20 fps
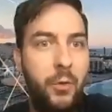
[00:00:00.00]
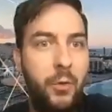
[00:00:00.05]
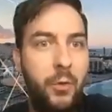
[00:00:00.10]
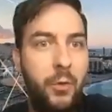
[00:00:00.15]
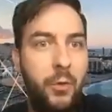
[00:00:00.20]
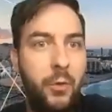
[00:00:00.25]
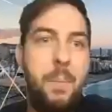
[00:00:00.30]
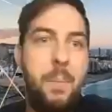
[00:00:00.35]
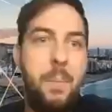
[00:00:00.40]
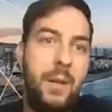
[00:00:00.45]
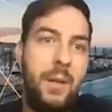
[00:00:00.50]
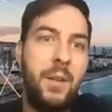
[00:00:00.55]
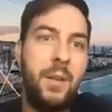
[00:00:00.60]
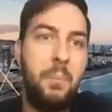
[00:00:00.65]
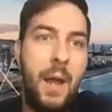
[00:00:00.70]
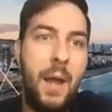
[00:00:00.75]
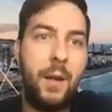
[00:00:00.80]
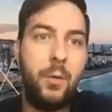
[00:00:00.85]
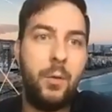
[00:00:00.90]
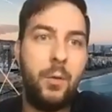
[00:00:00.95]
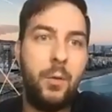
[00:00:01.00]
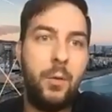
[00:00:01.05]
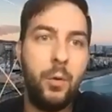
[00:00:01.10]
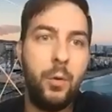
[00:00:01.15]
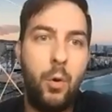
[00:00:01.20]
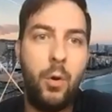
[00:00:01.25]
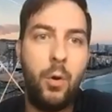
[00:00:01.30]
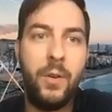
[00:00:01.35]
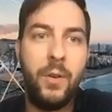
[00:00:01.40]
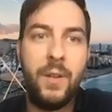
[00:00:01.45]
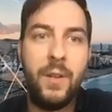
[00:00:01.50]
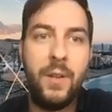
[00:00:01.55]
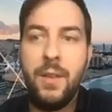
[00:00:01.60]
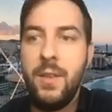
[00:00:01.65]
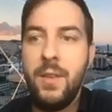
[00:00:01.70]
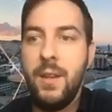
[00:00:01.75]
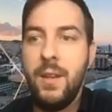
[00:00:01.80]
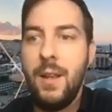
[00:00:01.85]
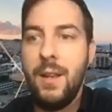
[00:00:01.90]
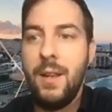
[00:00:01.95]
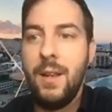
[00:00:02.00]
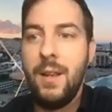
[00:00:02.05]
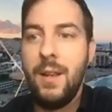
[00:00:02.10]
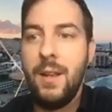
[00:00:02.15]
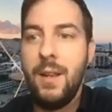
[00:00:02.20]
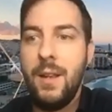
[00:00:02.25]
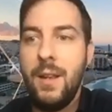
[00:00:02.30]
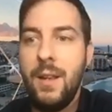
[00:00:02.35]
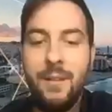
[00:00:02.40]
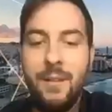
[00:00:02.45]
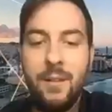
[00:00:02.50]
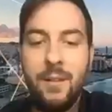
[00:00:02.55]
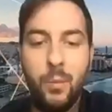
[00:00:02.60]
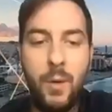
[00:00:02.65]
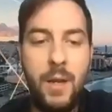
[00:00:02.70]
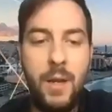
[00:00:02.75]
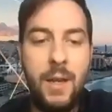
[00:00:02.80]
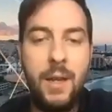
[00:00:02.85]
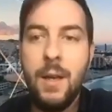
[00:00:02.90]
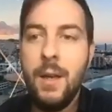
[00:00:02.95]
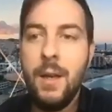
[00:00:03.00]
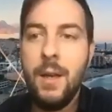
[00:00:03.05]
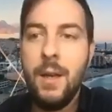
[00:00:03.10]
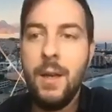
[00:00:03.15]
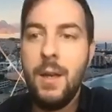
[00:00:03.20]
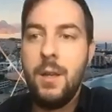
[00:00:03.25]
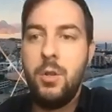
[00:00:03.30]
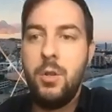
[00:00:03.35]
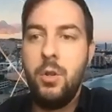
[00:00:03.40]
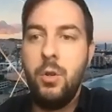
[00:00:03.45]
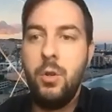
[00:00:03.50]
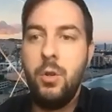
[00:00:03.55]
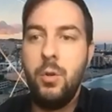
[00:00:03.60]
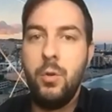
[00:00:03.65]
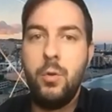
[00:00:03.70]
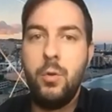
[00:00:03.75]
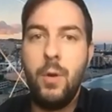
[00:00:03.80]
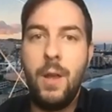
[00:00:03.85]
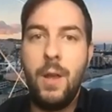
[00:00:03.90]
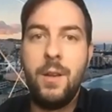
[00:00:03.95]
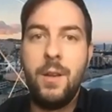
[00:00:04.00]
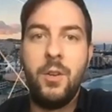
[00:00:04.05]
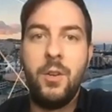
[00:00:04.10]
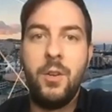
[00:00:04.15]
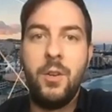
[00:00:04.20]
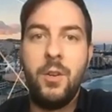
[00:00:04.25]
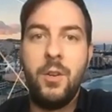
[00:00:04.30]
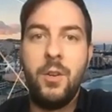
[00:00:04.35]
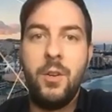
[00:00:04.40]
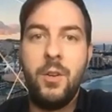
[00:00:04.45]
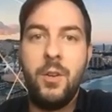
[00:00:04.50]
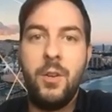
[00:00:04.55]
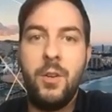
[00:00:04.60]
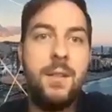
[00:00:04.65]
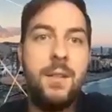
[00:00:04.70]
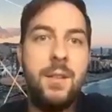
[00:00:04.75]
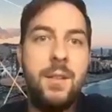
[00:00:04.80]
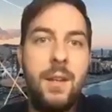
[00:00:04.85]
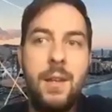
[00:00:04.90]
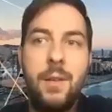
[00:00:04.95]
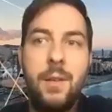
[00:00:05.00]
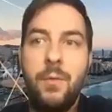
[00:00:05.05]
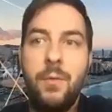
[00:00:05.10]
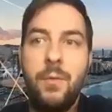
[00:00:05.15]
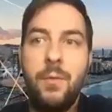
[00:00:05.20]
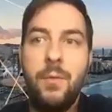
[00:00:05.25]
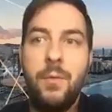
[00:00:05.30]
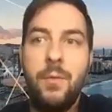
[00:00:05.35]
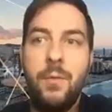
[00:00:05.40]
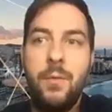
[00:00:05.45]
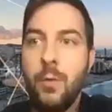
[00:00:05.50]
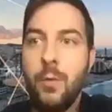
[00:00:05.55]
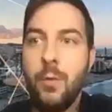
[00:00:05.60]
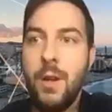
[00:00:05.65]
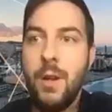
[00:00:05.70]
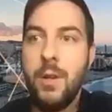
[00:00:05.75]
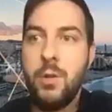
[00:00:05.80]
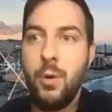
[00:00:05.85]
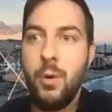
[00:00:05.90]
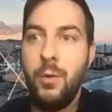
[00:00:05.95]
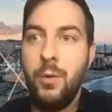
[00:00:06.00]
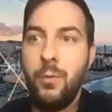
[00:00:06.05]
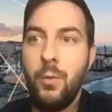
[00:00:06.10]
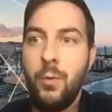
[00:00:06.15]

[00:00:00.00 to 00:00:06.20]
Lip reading: mapping this back to the course. And I think that's the easiest way to understand if this is the right choice for